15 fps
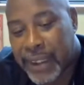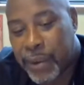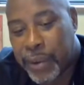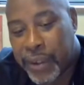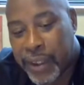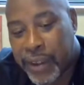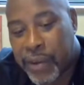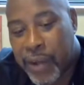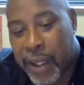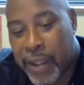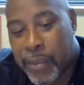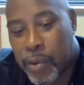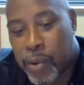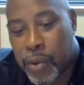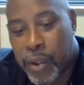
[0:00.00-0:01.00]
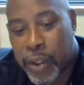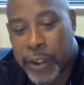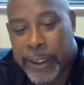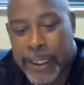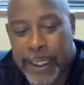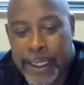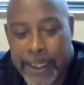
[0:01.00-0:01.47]
incredible
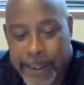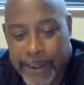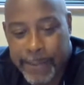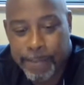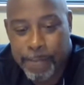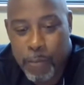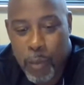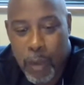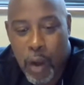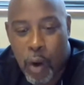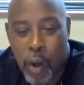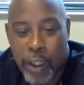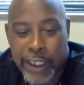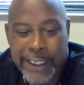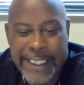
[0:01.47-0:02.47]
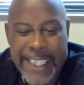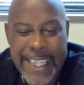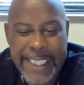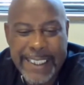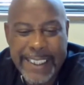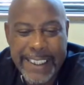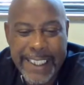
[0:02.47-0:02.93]
on all the
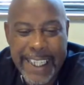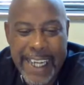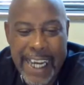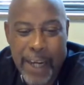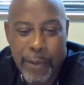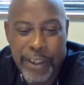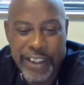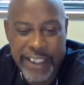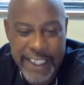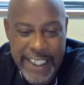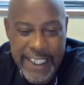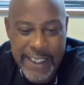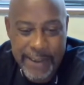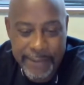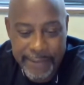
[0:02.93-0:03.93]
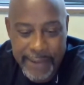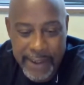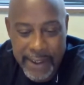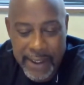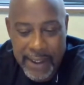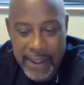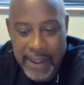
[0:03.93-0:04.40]
attention that I received.
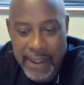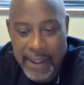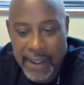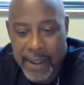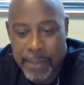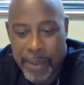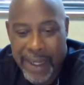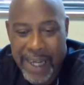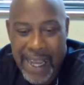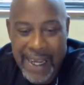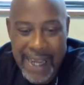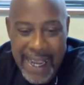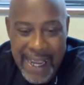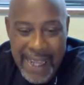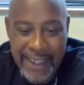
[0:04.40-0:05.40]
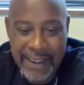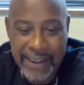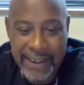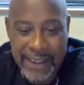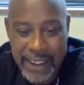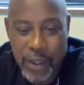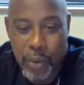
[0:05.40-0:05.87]
But I had to
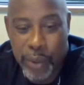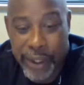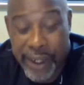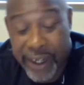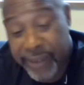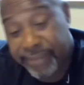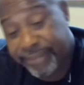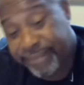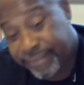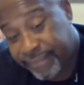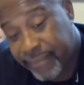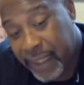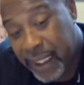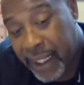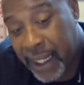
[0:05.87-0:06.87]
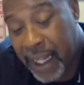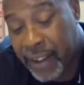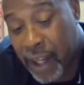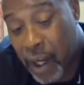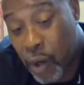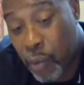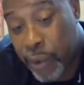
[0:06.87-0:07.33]
deal with it, and I
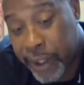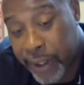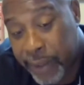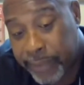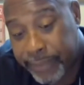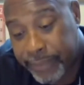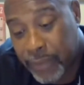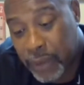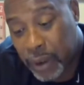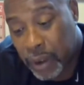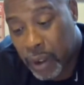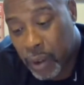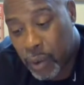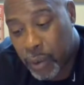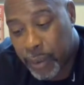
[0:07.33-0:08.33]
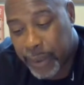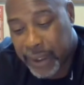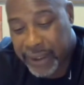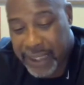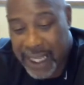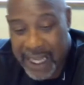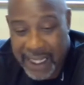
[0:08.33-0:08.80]
dealt with it, because
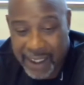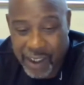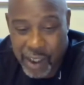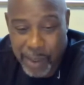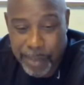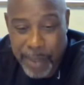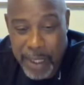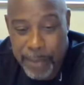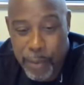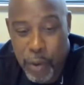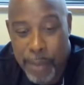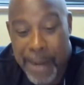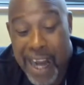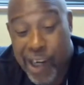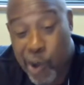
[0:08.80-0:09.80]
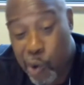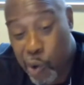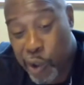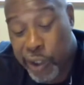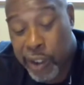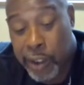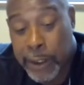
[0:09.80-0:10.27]
I had good people in my
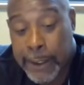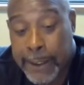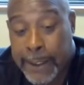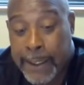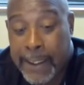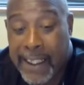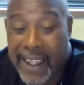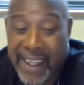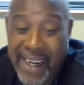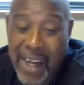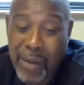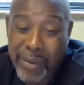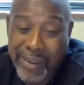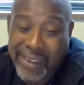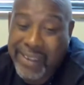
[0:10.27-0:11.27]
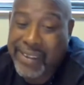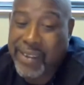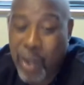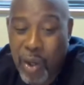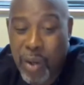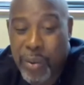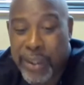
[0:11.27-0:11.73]
corner, and I was just
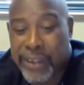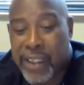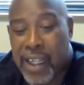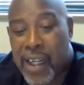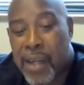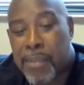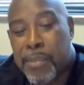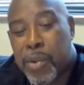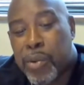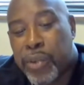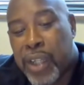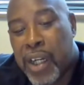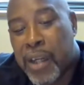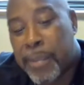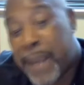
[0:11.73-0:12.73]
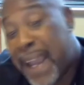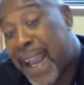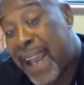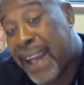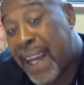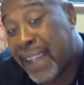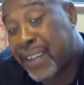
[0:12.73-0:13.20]
always a humble young
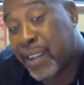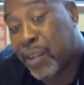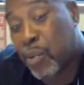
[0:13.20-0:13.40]
man. I just